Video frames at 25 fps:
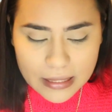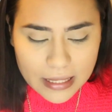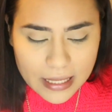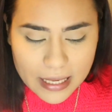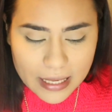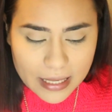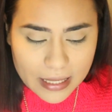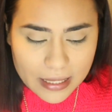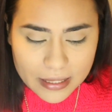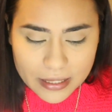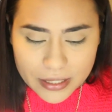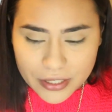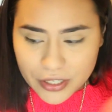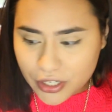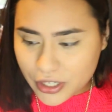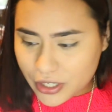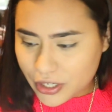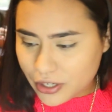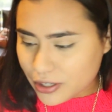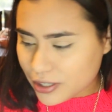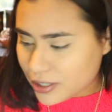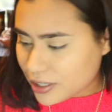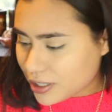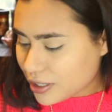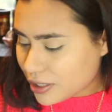And
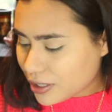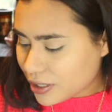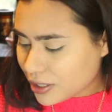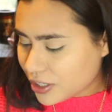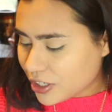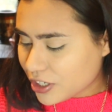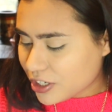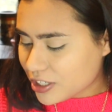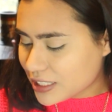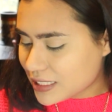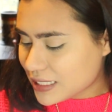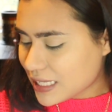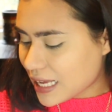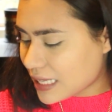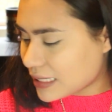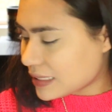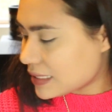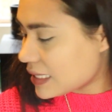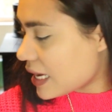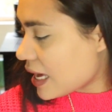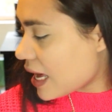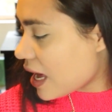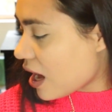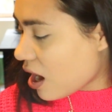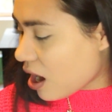you're set.
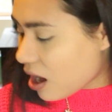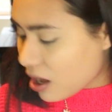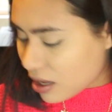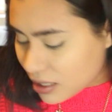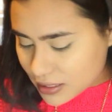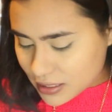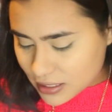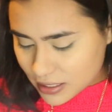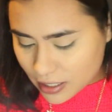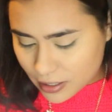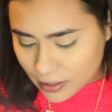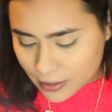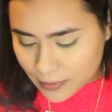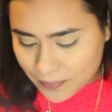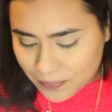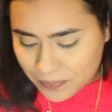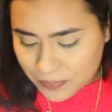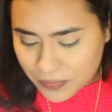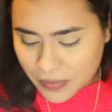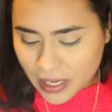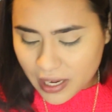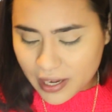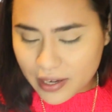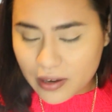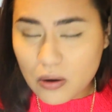Also,
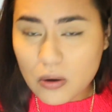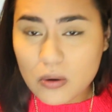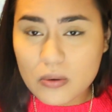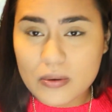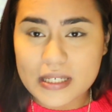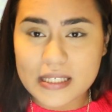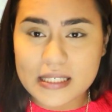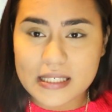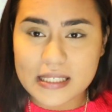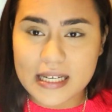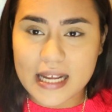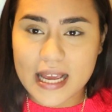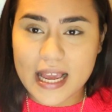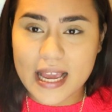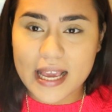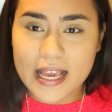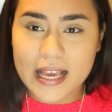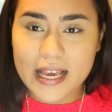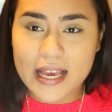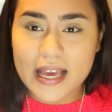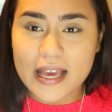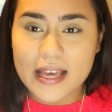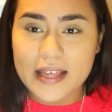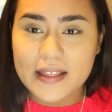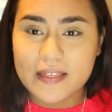I always
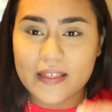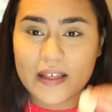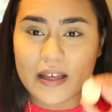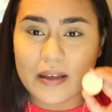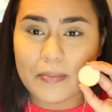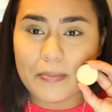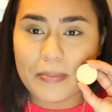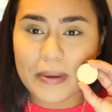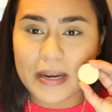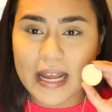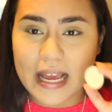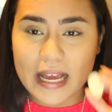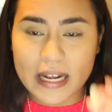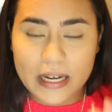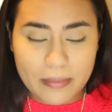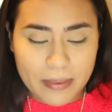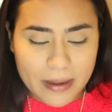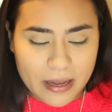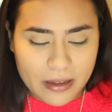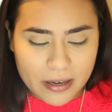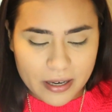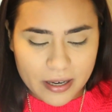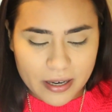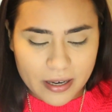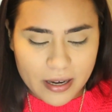take the banana
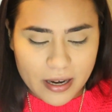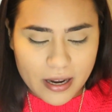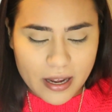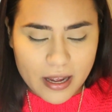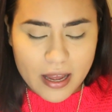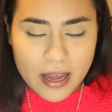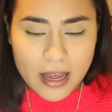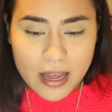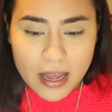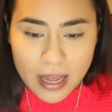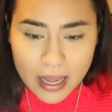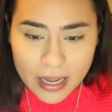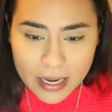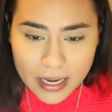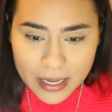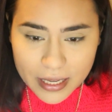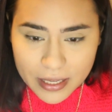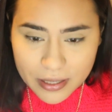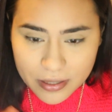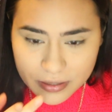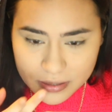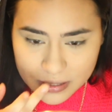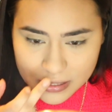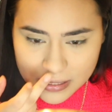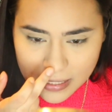powder and I
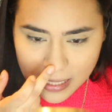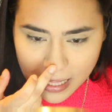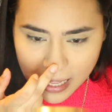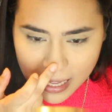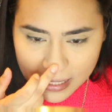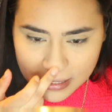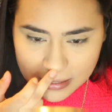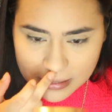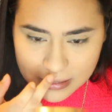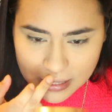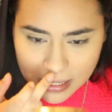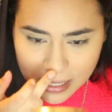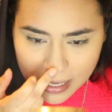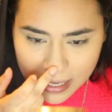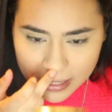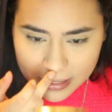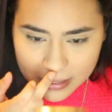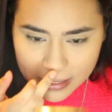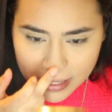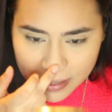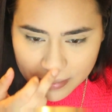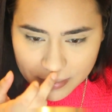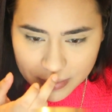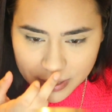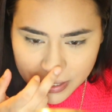use that to
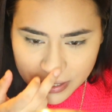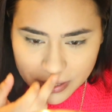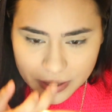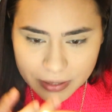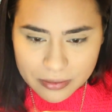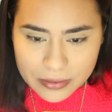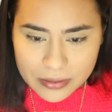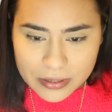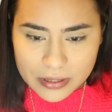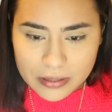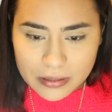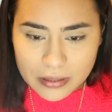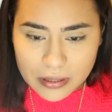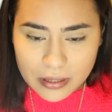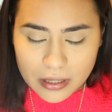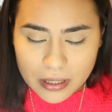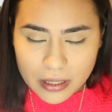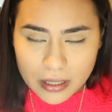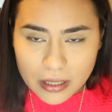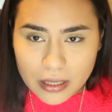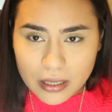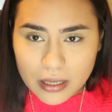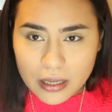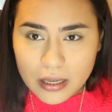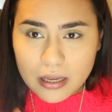highlight my nose.
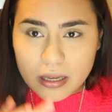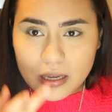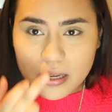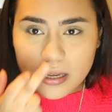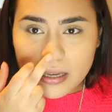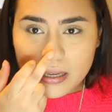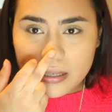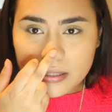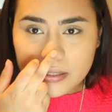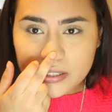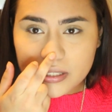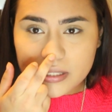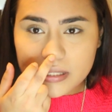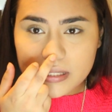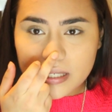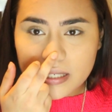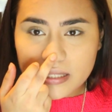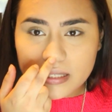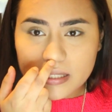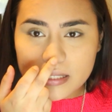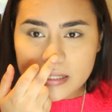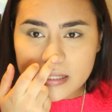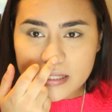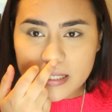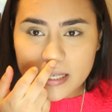Just
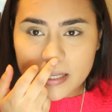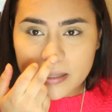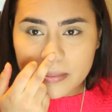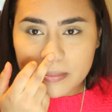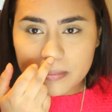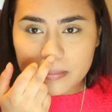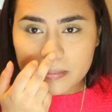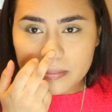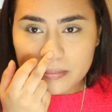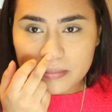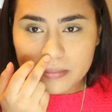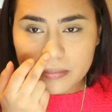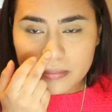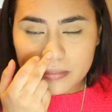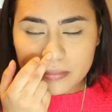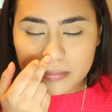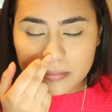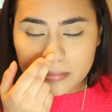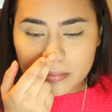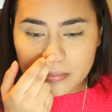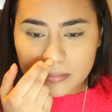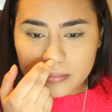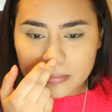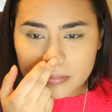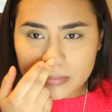at the tip.
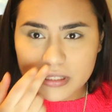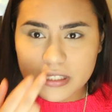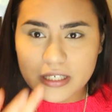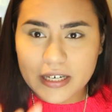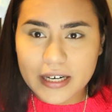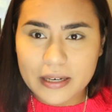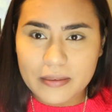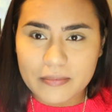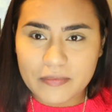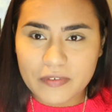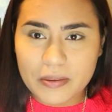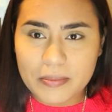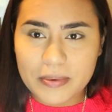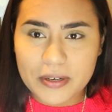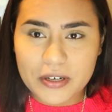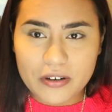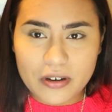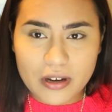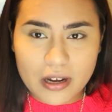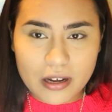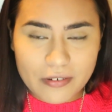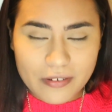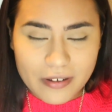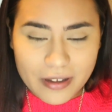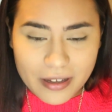Sorry, I'm flipping you
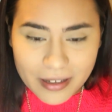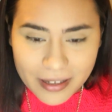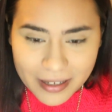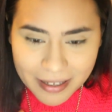off.